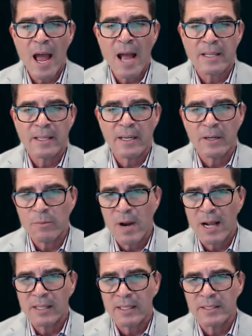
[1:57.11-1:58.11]
acted in
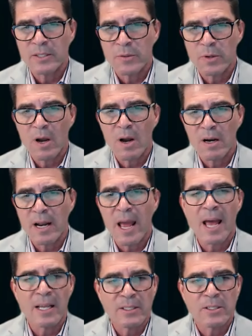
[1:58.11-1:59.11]
reckless disregard
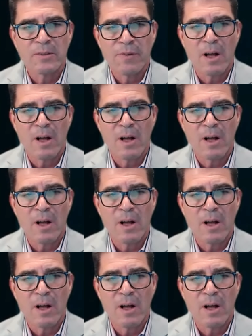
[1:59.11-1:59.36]
as to the